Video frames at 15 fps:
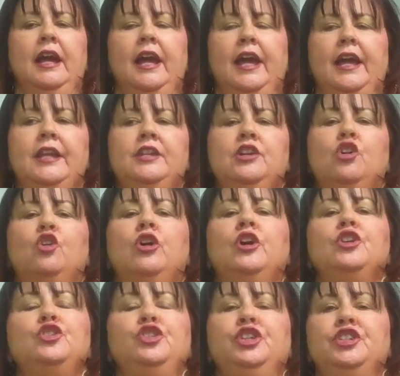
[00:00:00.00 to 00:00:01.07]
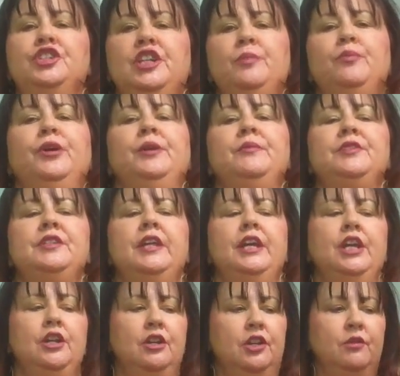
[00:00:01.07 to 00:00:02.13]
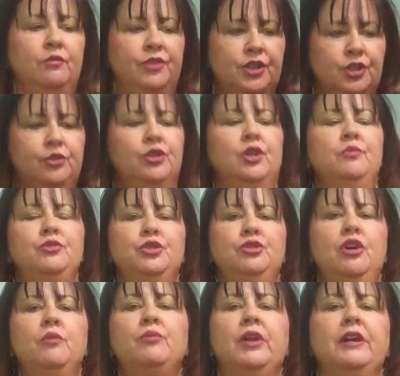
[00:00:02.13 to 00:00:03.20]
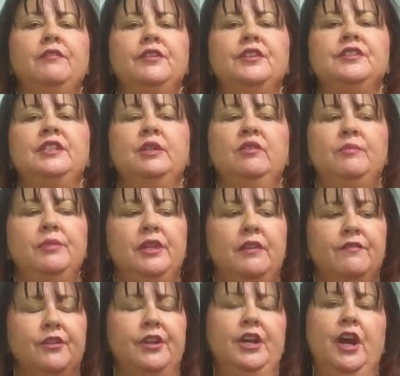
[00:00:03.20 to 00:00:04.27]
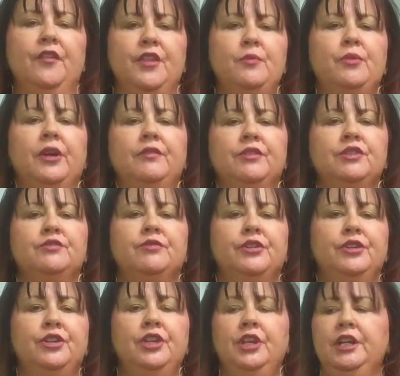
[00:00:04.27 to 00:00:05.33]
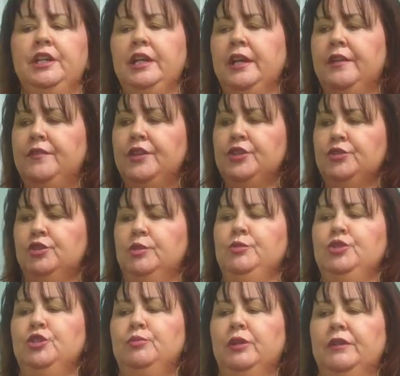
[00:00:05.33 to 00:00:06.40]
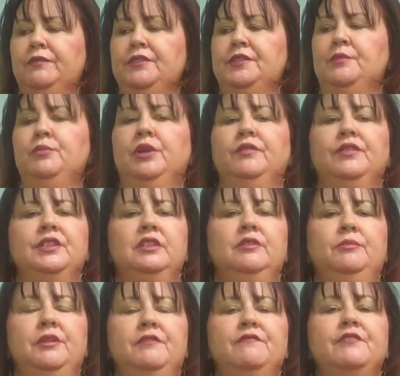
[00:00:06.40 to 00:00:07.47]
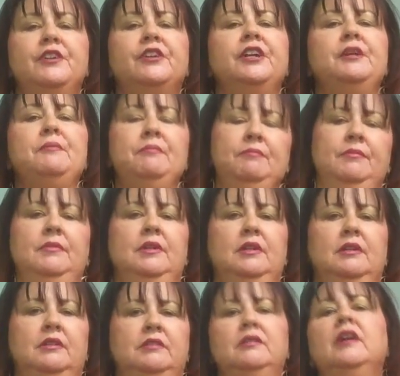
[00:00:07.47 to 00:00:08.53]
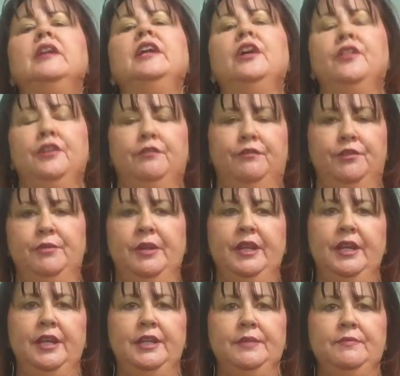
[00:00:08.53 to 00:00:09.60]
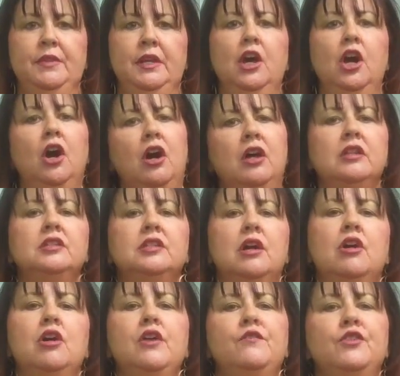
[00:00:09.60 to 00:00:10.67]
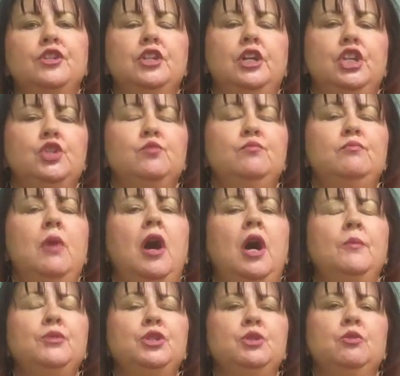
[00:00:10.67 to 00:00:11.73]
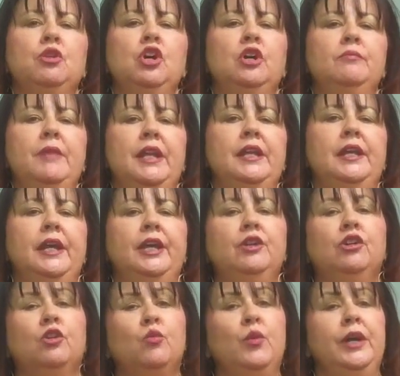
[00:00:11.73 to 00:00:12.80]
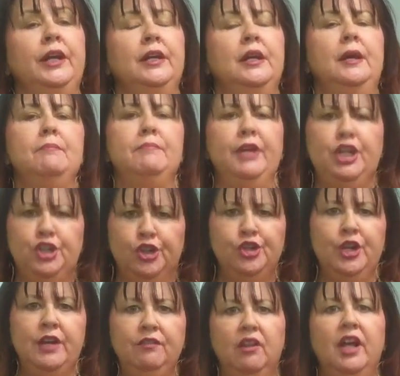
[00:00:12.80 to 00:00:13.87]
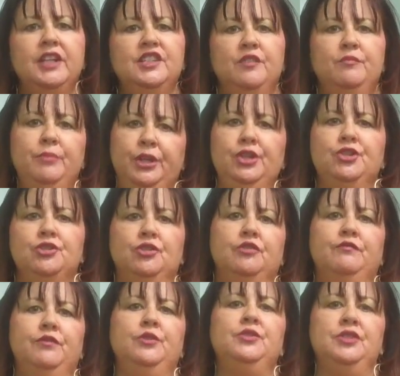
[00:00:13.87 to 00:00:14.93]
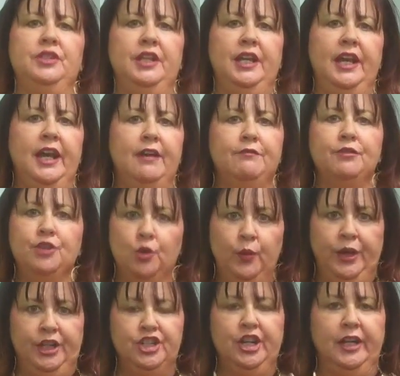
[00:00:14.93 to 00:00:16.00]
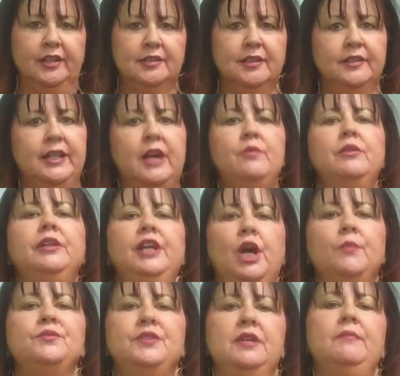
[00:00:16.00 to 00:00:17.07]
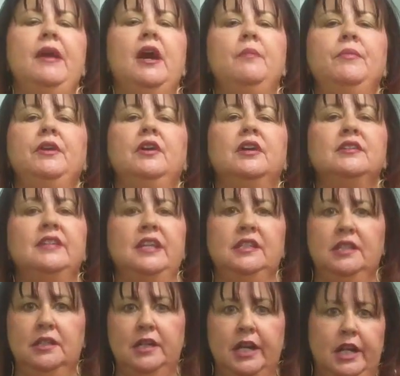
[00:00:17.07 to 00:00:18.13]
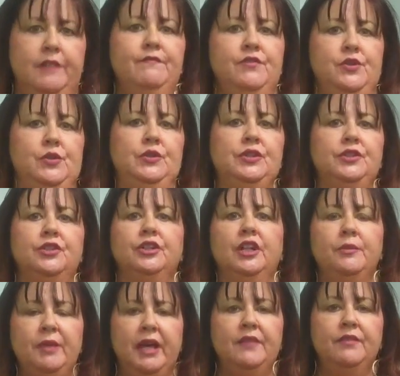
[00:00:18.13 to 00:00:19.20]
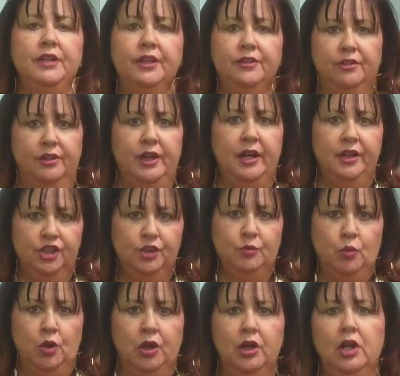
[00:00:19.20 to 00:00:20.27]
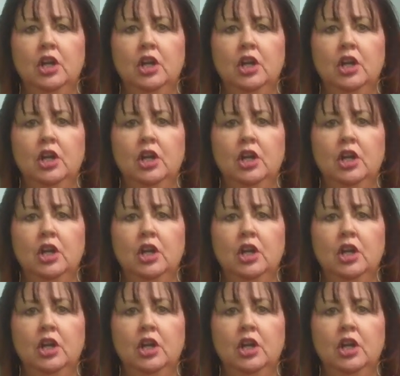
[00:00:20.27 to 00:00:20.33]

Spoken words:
And, or else you could separate and say, this group do a breakfast that would be a very healthy breakfast for you to eat, and this group do a breakfast that would be very non-healthy for me to eat. Also, if you teach moms who are on Medicaid or WIC, make sure you have lots of pictures of the foods that they have for the WIC checks. And that really helps them out because that's the kind of foods that they're going to be having in their house more.